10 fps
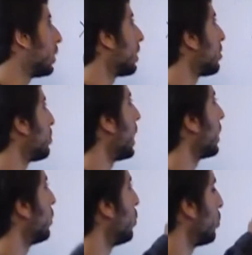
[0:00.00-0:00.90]
we
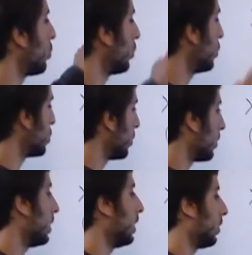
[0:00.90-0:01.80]
expect two
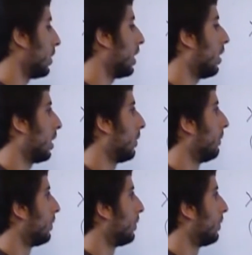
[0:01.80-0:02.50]
solutions, and here they are.